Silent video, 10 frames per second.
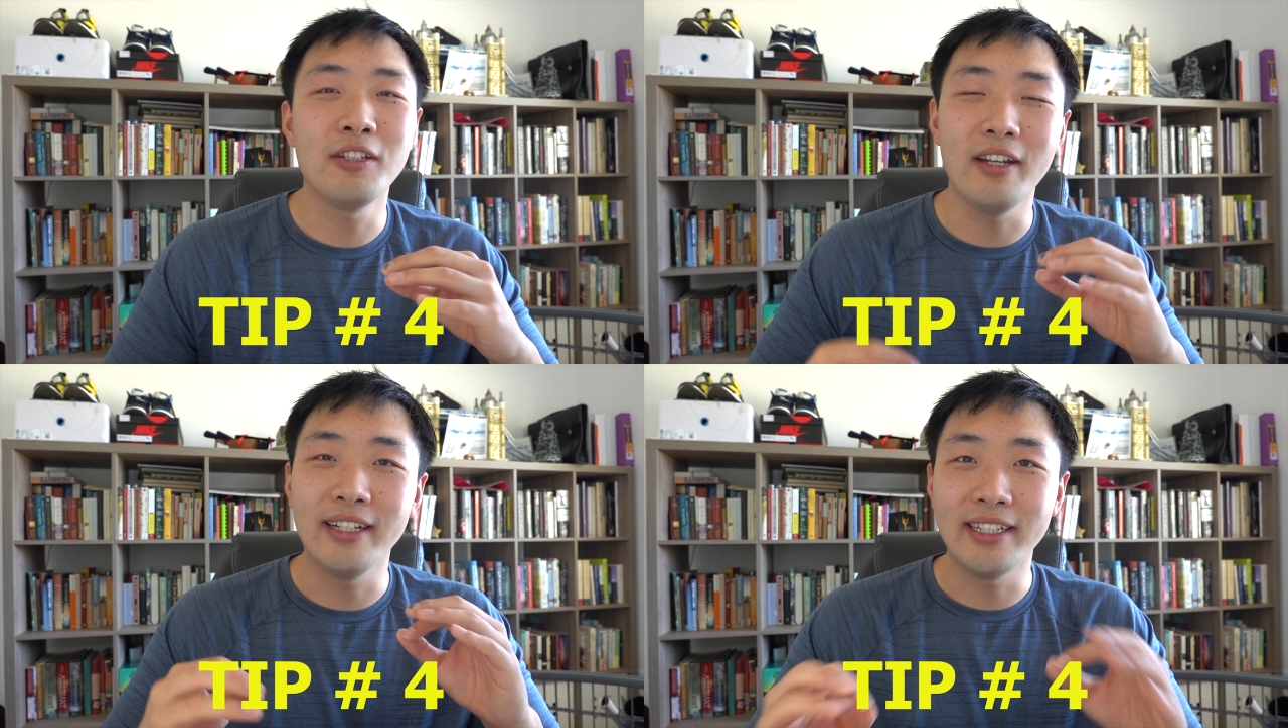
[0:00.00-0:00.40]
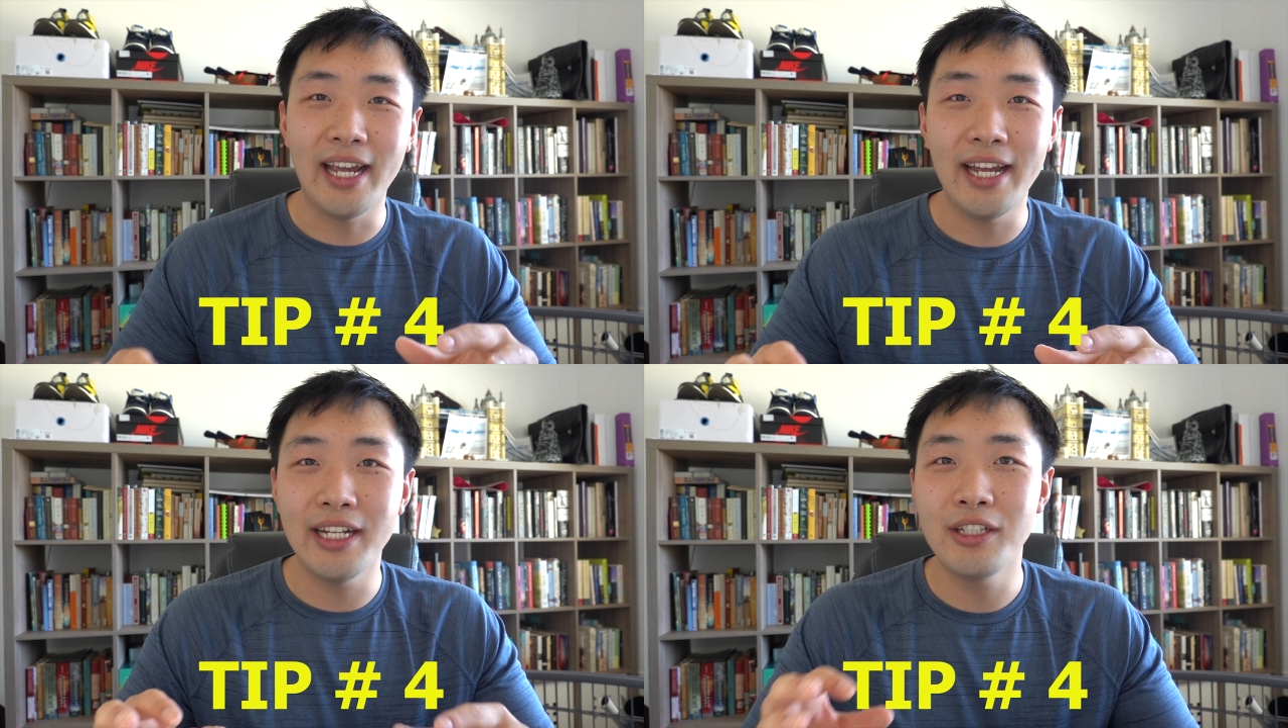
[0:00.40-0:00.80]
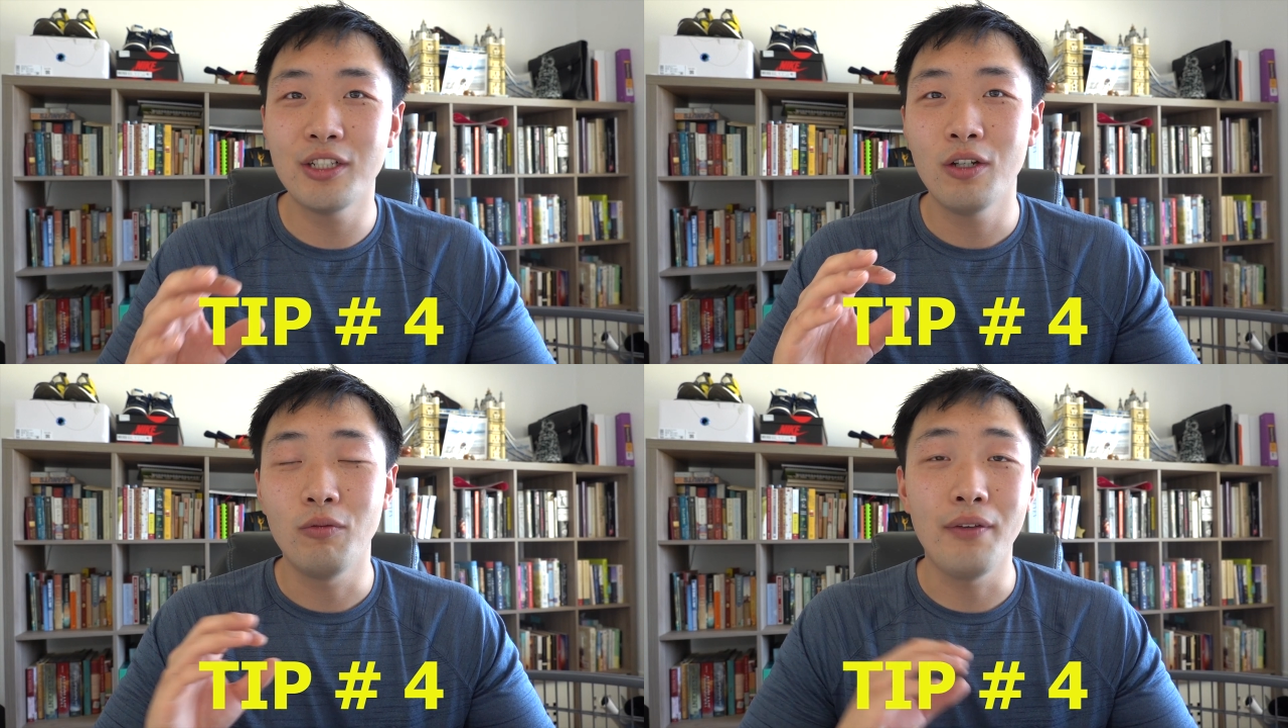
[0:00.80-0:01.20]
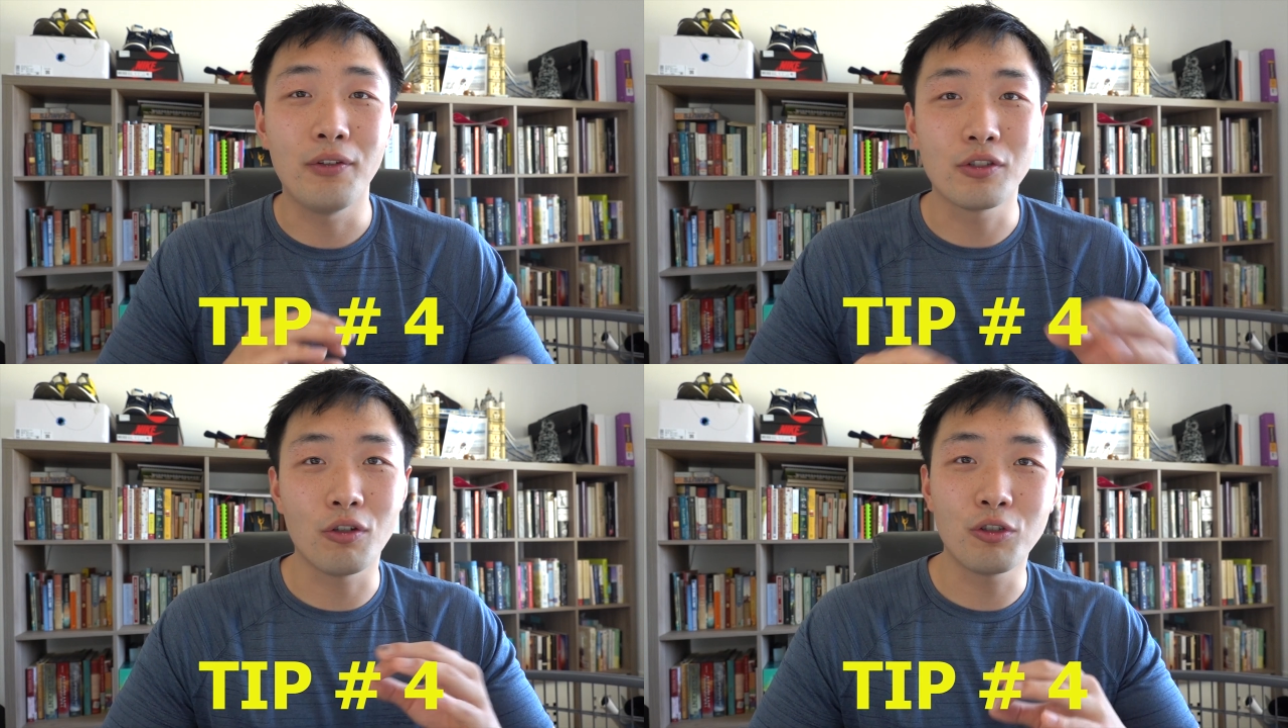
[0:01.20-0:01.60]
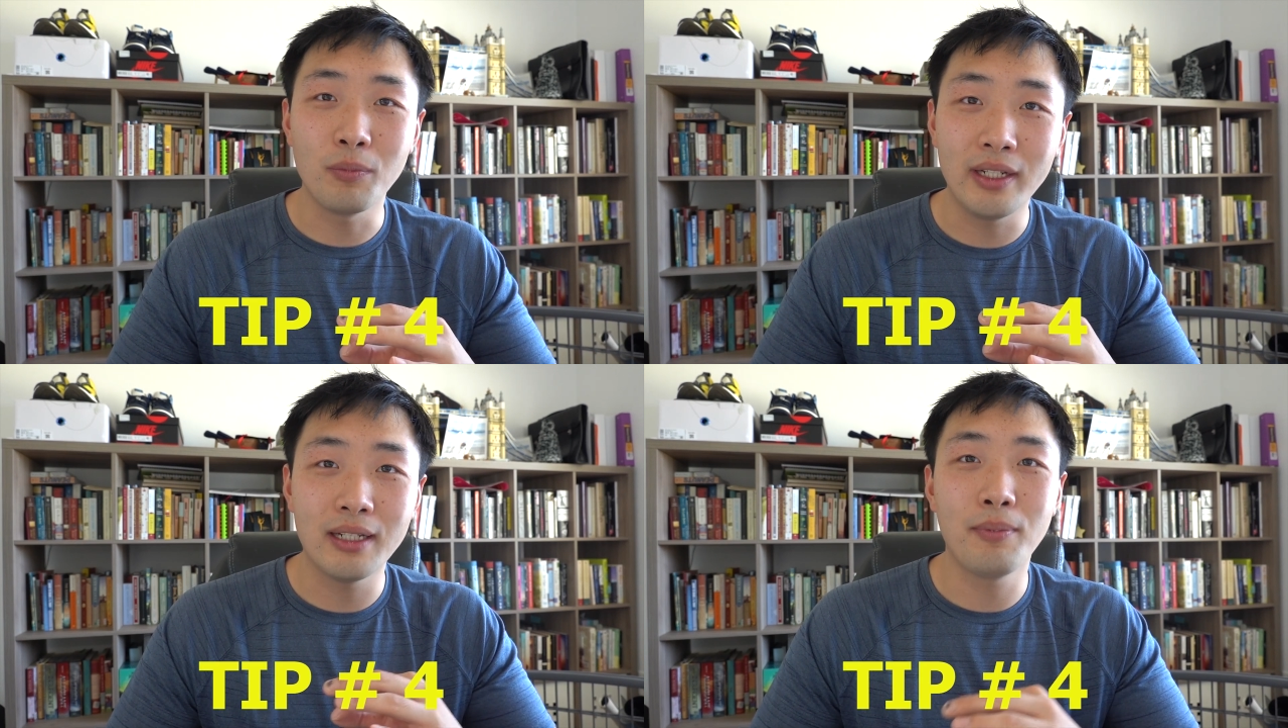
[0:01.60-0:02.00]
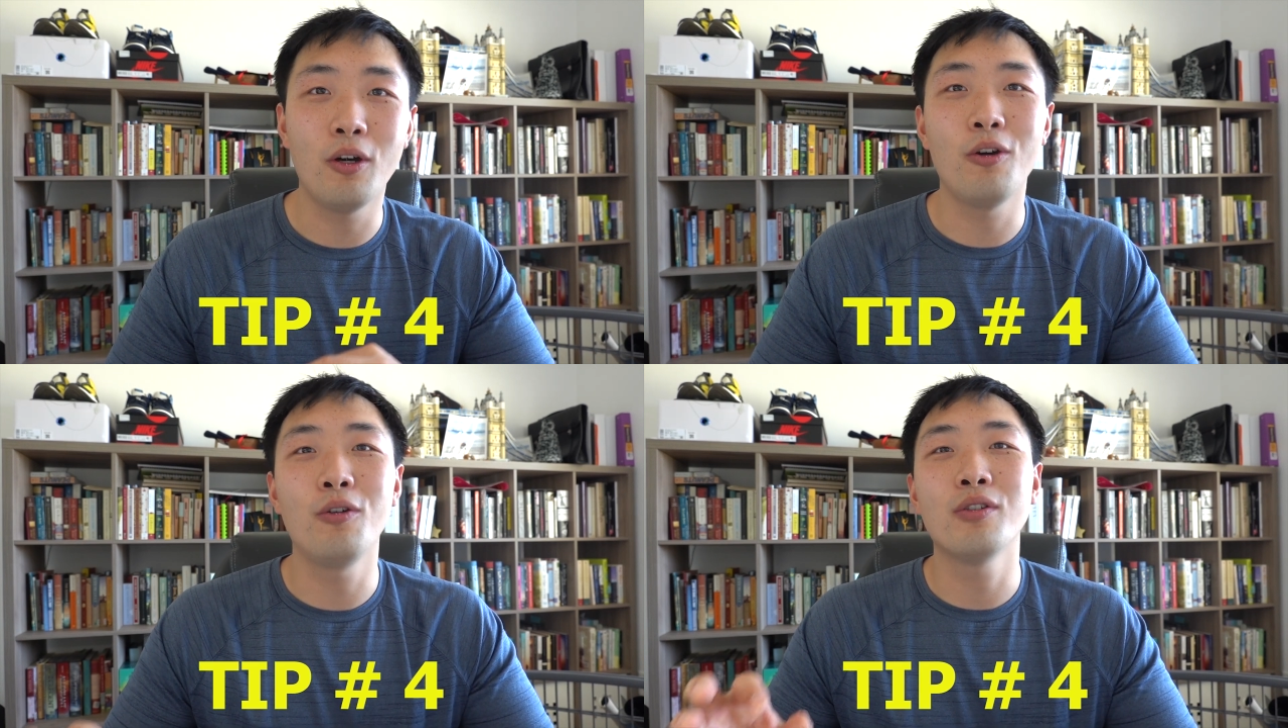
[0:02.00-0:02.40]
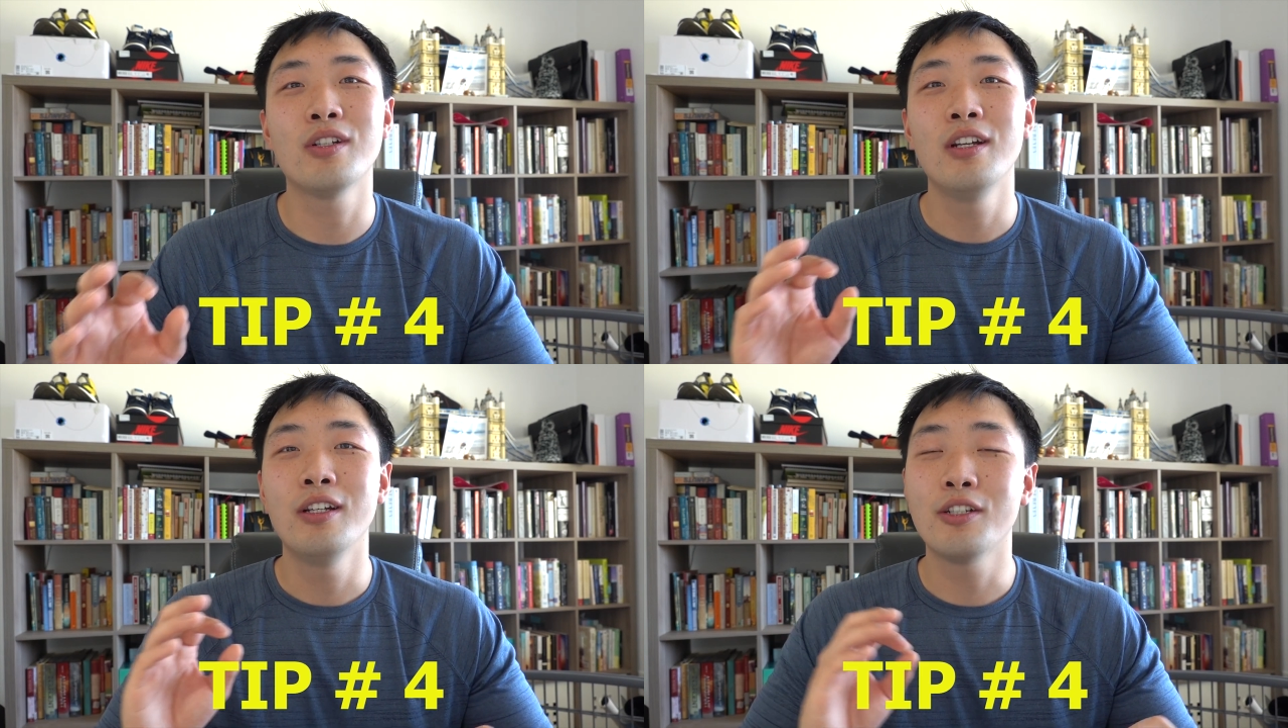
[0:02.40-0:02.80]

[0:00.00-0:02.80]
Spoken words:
to engage with your social media posts,